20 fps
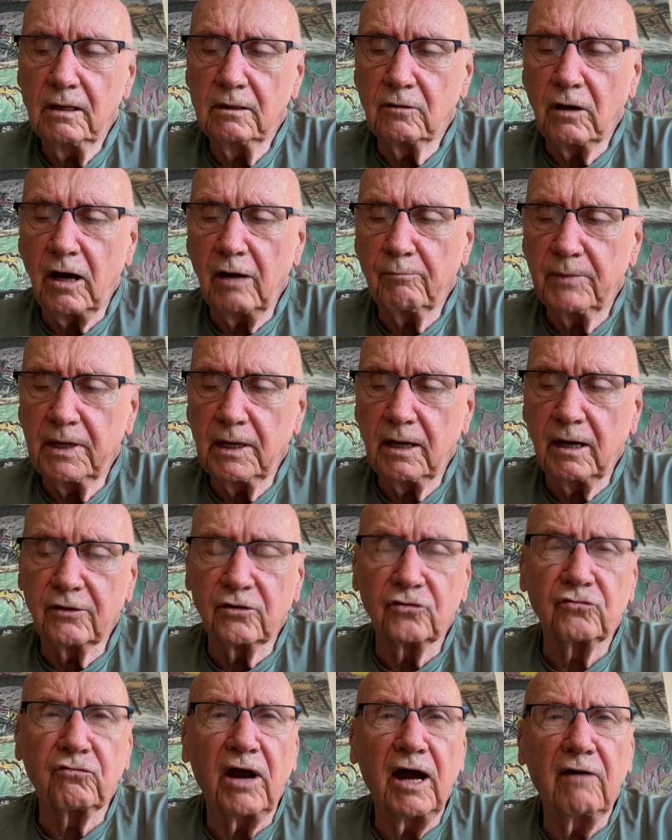taught me how
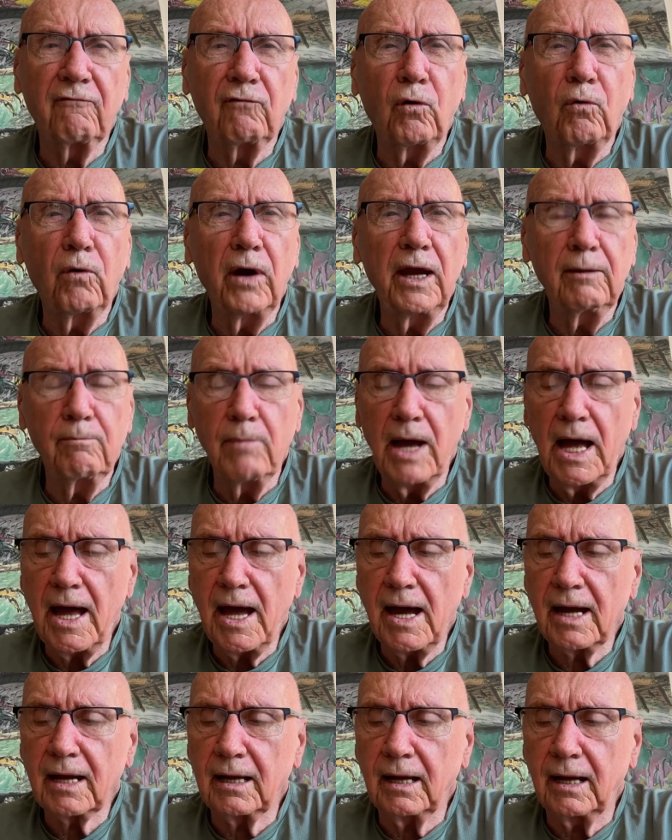to travel way
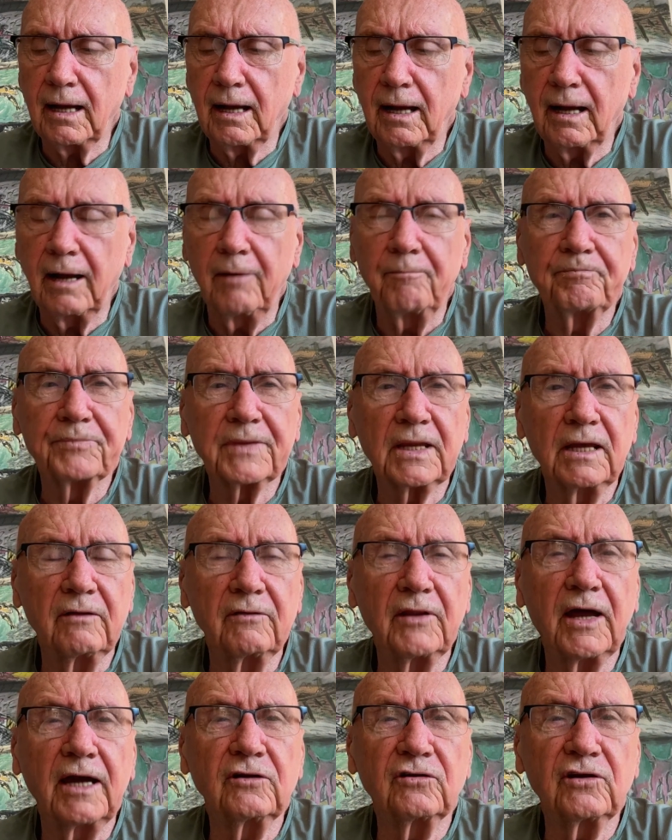back.
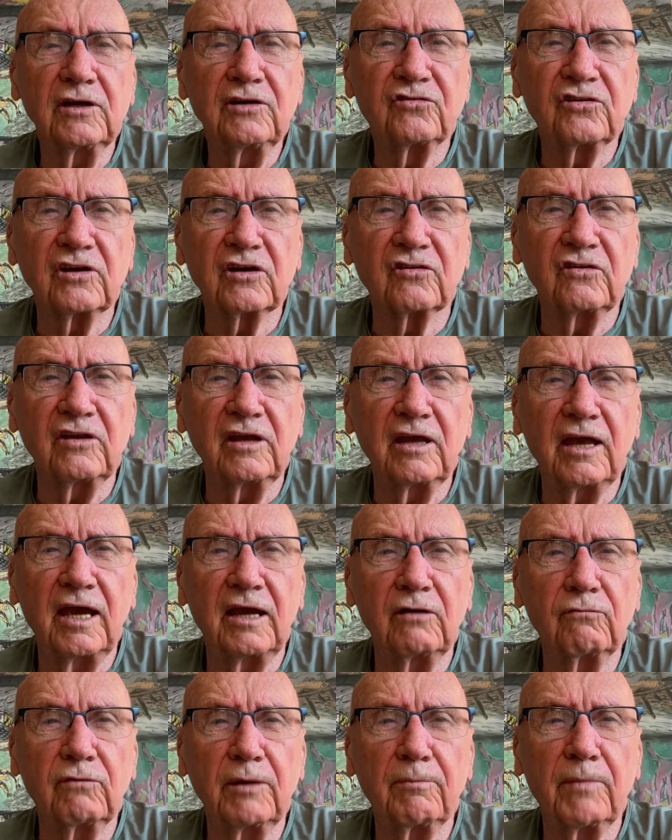In
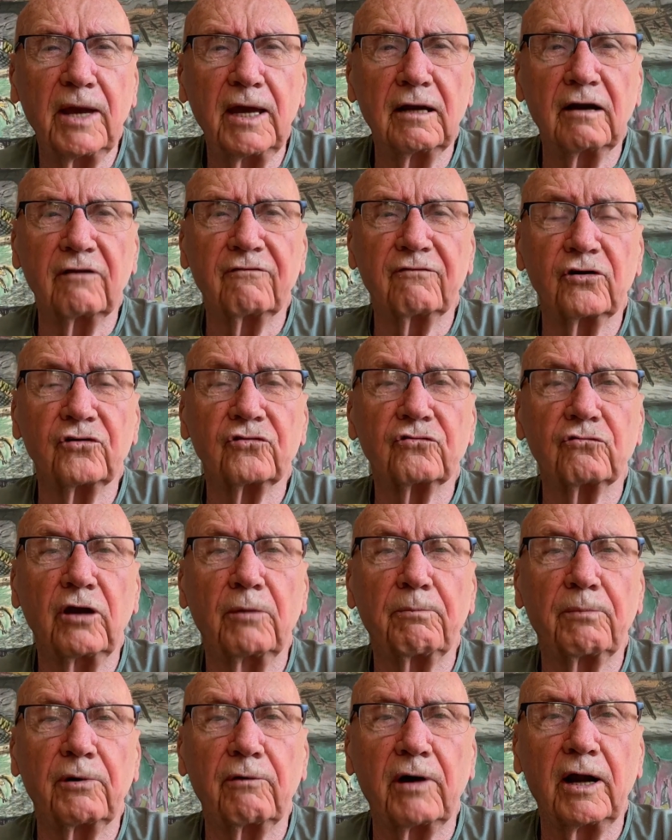1968, we made our first
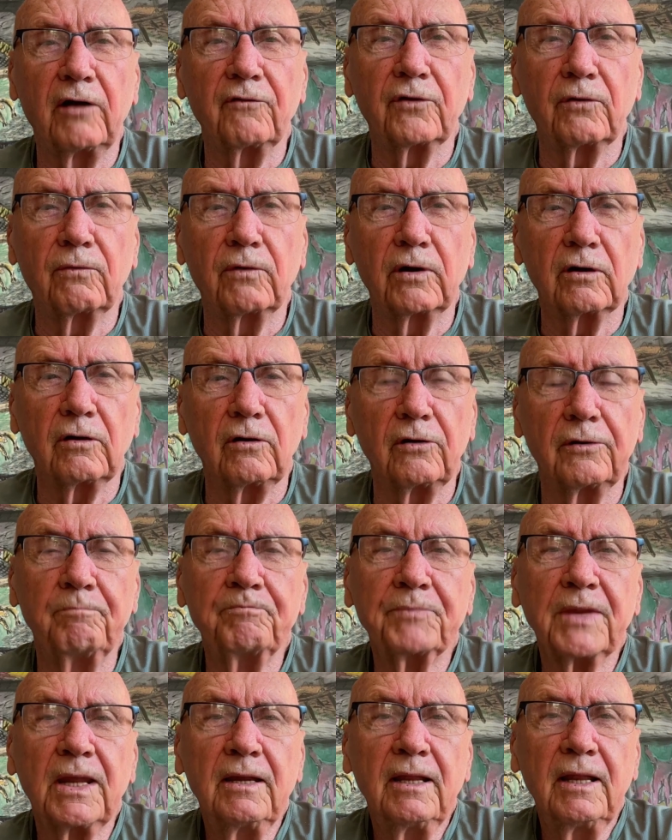trip around the world.
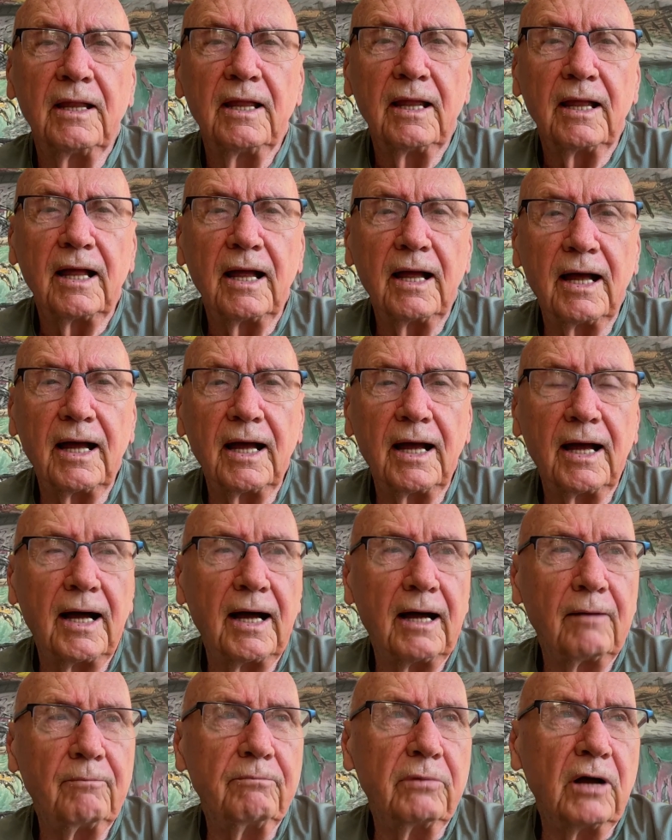
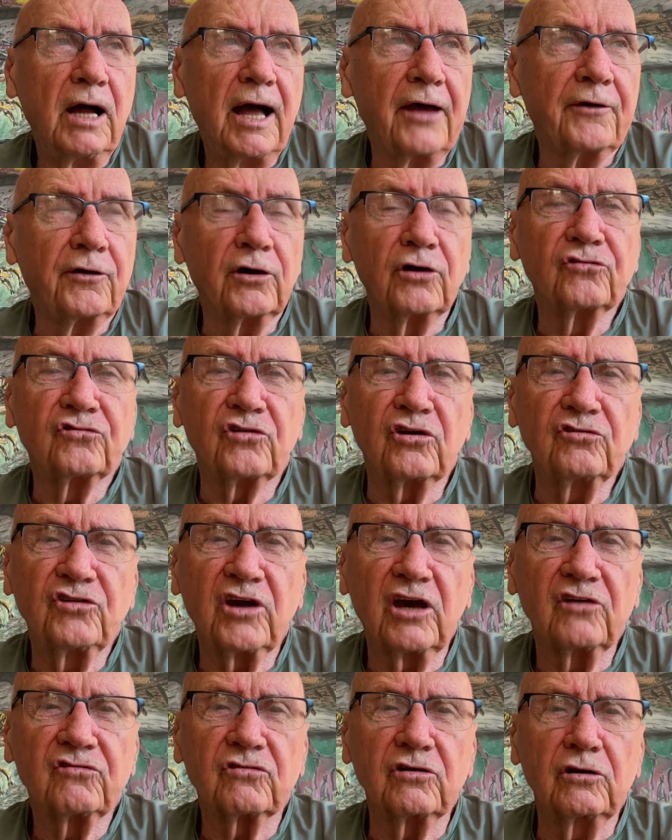At her
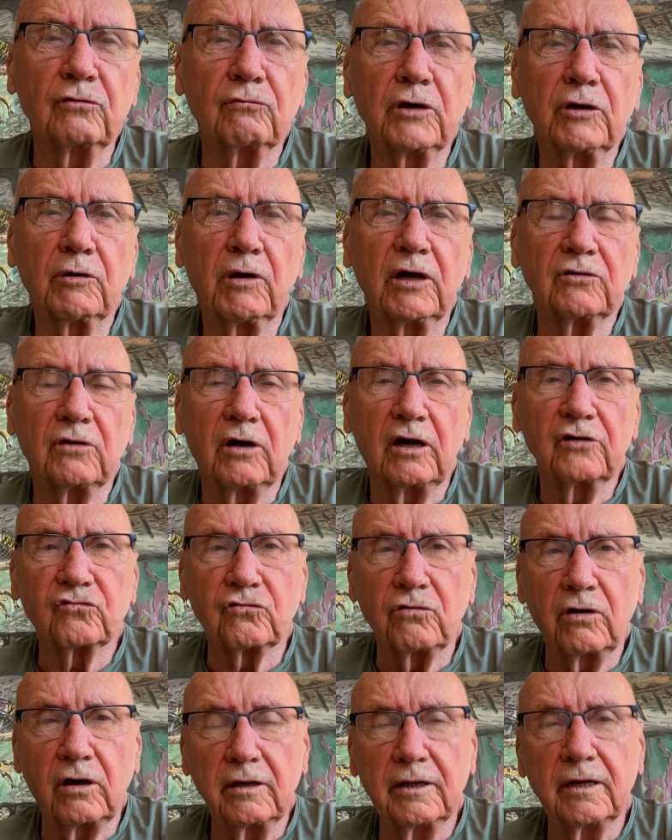suggestion, we went to
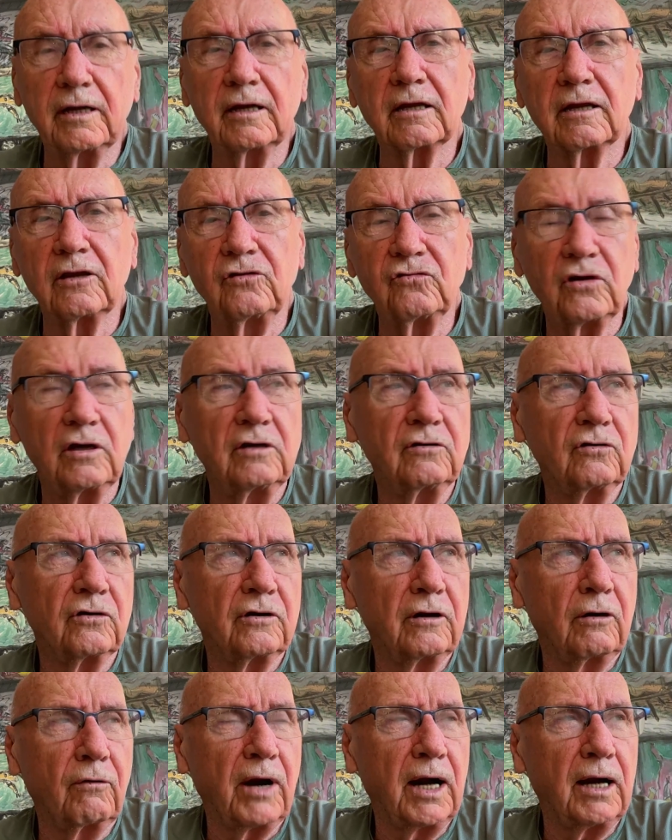Australia and
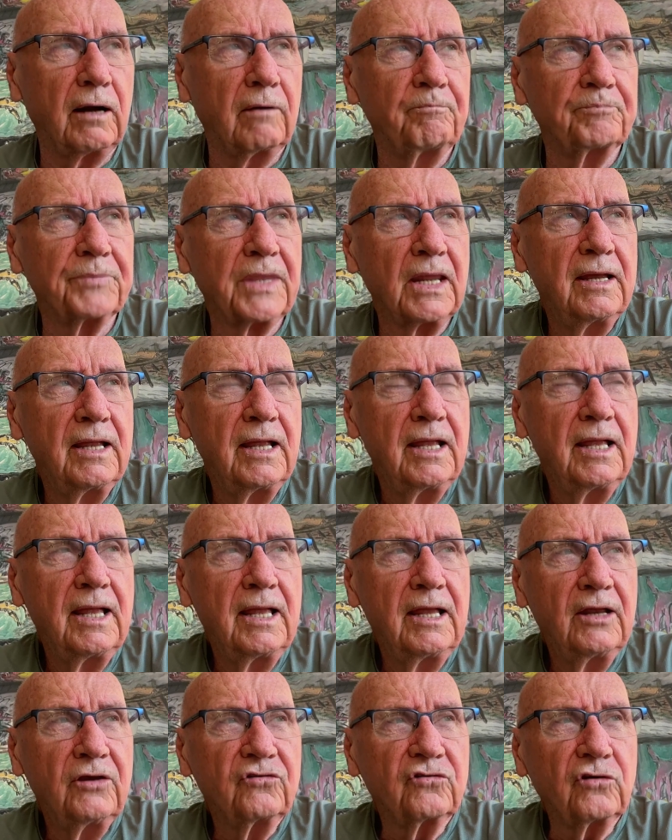continued around.
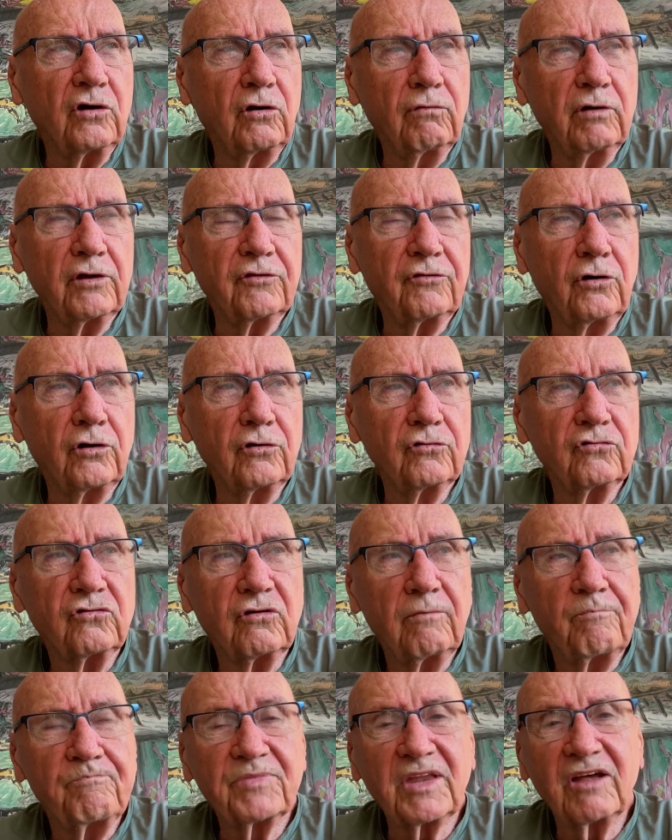So with
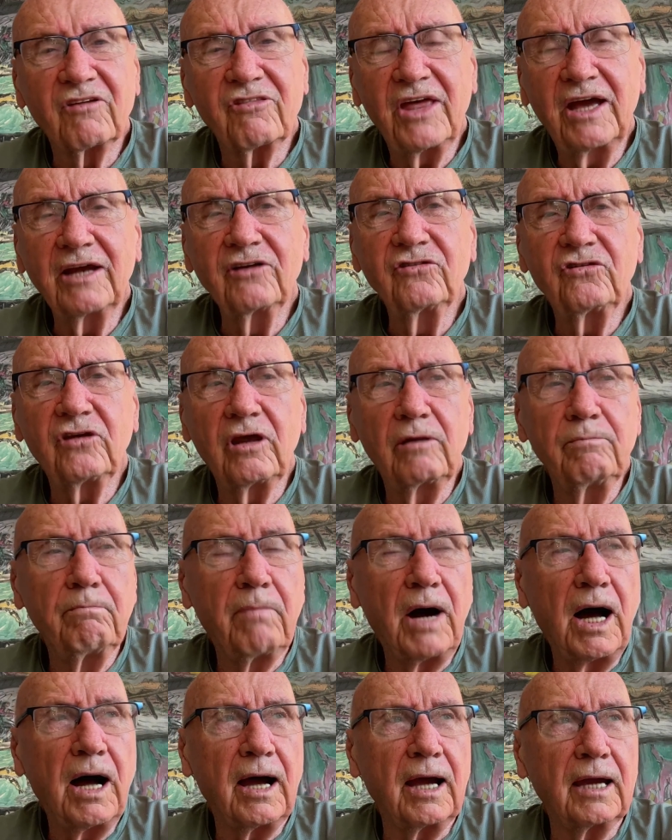those things in
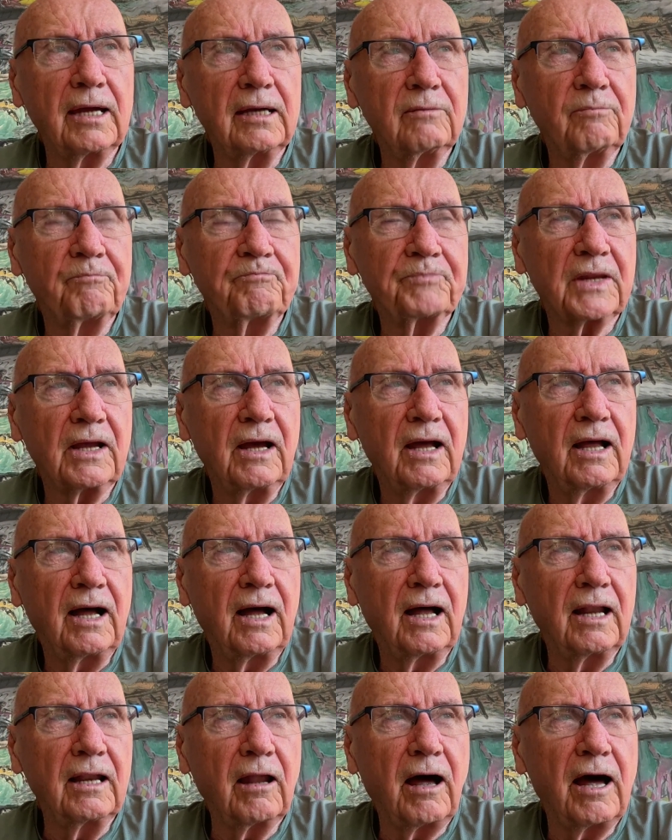mind,
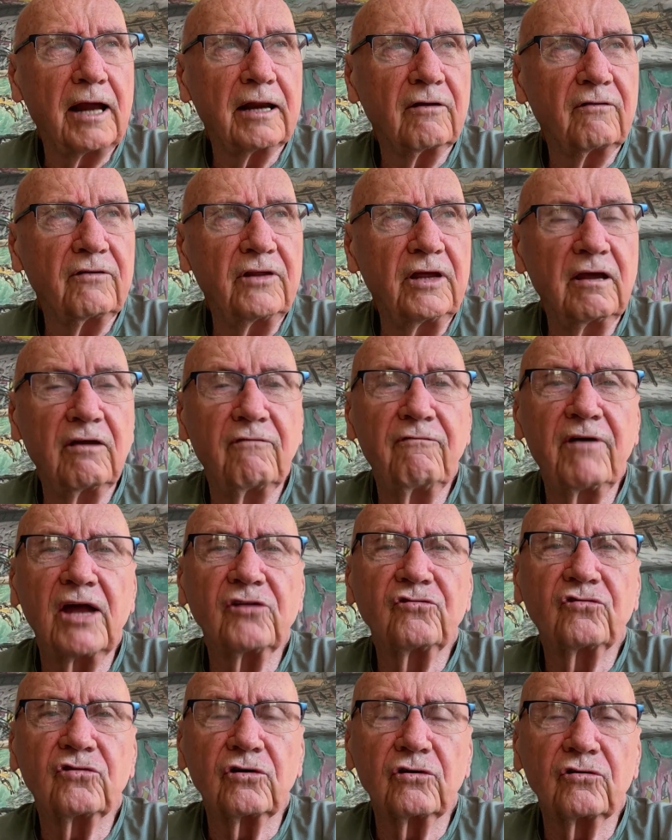a lot of the
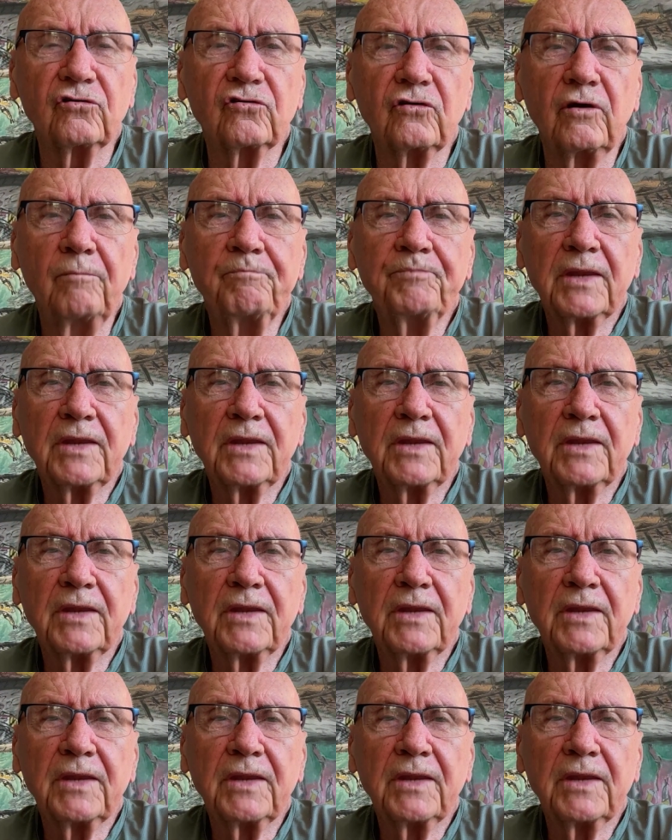adventures